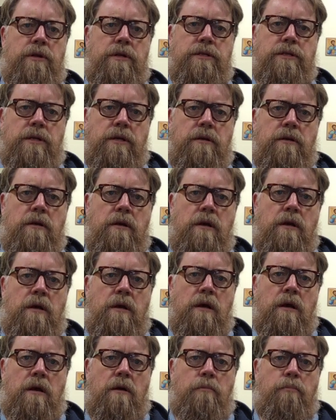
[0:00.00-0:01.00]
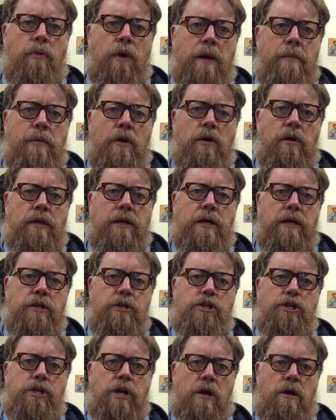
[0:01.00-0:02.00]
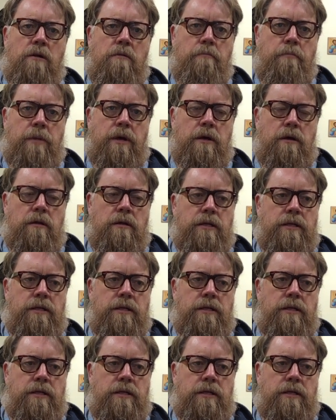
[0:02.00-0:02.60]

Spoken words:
is primarily a shared meal.